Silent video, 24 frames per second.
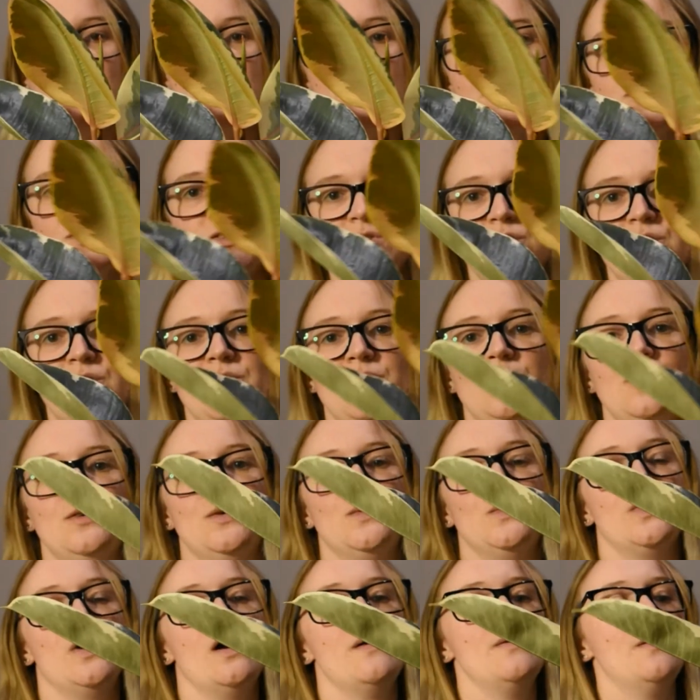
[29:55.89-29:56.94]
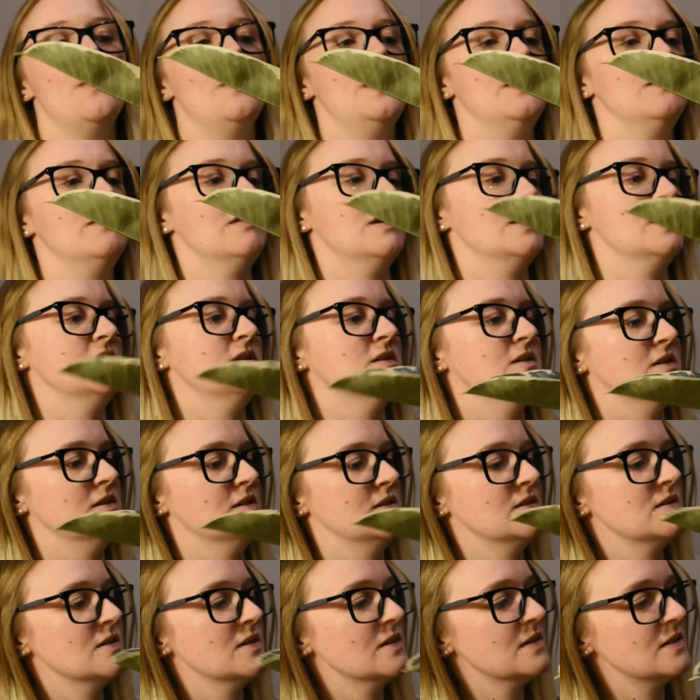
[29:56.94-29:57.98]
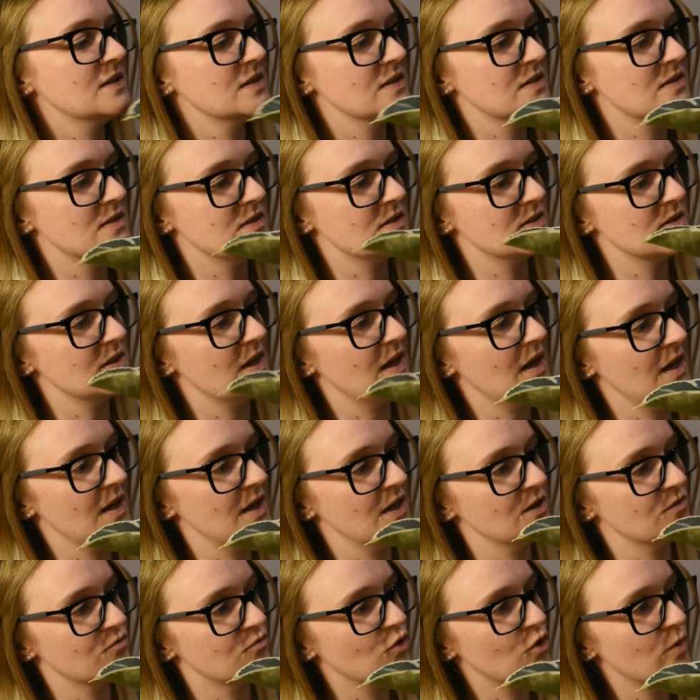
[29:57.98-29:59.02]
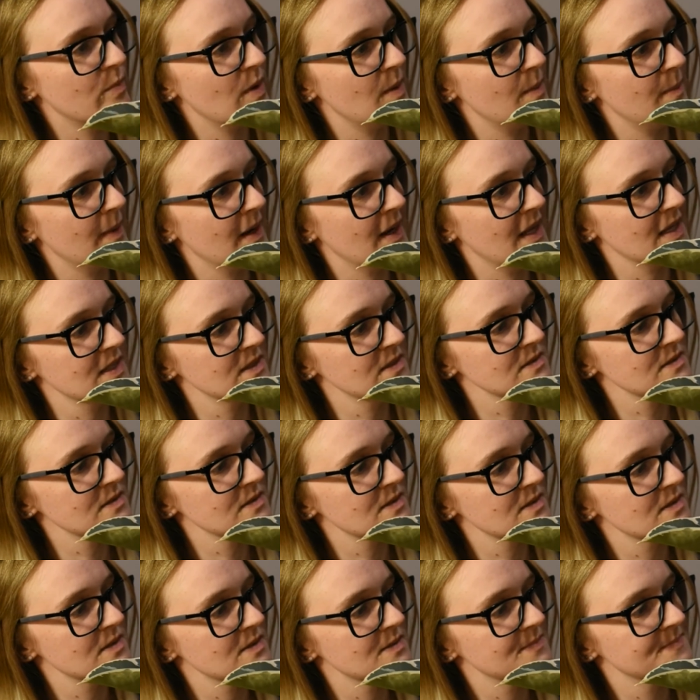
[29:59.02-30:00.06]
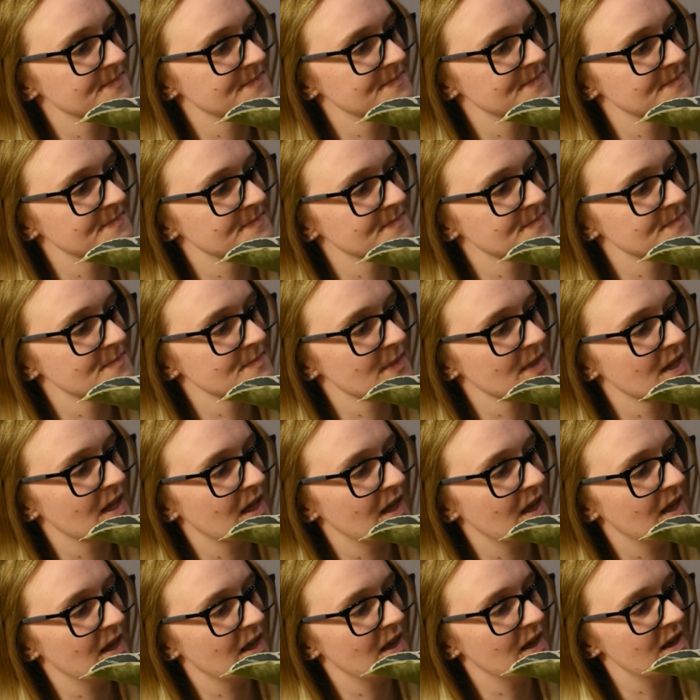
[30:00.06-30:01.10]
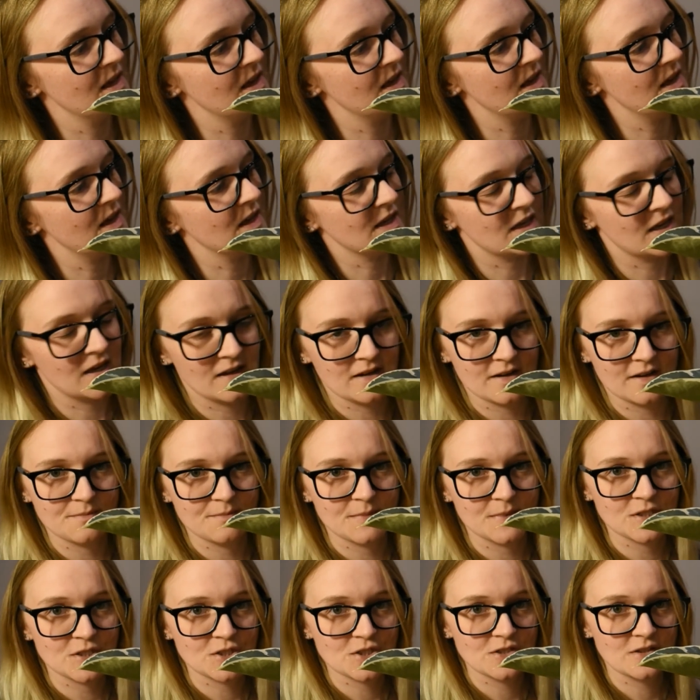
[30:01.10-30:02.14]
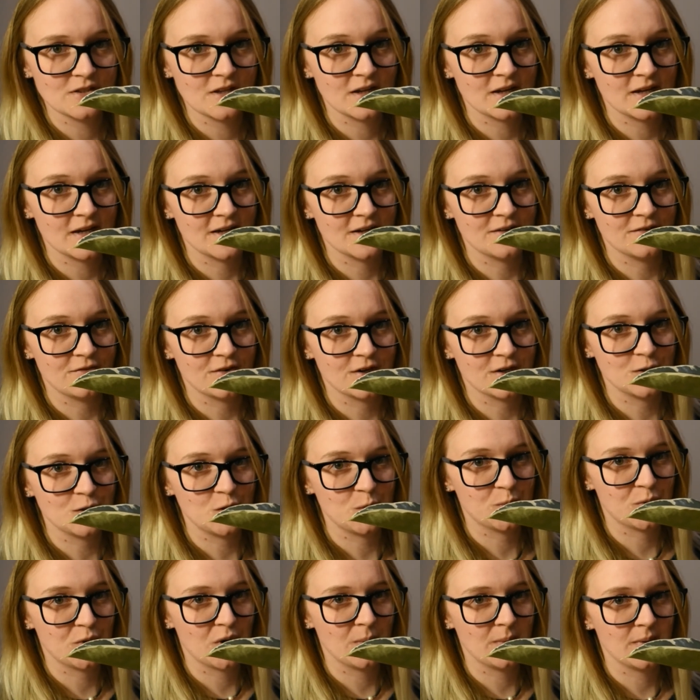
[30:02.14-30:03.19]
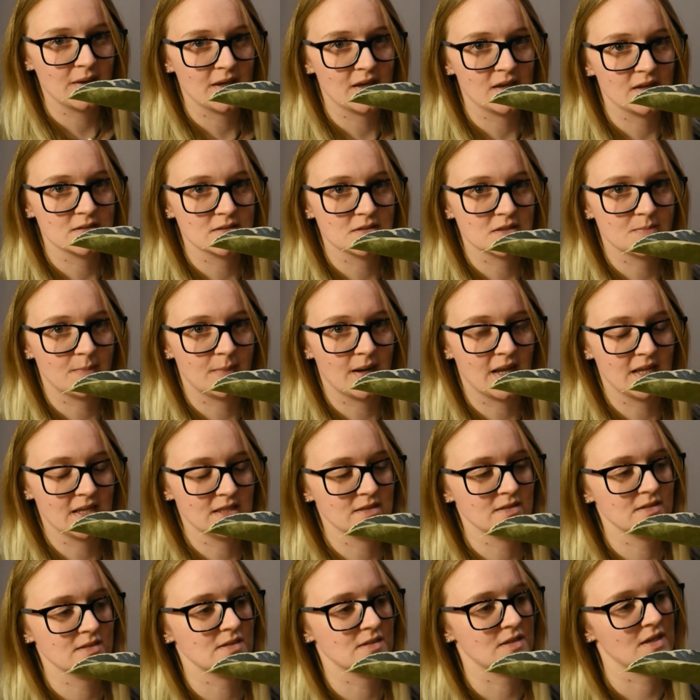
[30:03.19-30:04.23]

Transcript: So you'll probably recognise it. This is a rubber plant. again, I mentioned that I had a friend who propagated plants,